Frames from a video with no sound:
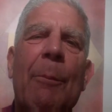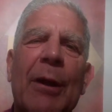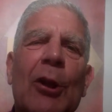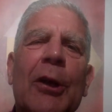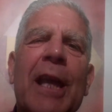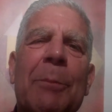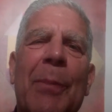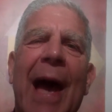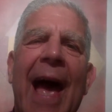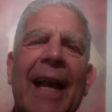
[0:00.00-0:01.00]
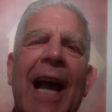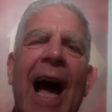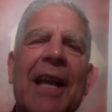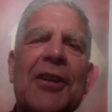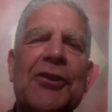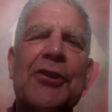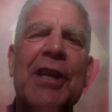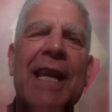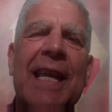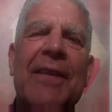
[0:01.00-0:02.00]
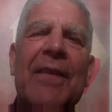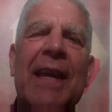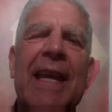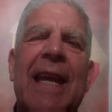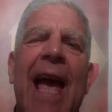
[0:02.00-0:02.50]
But looking back, I can see he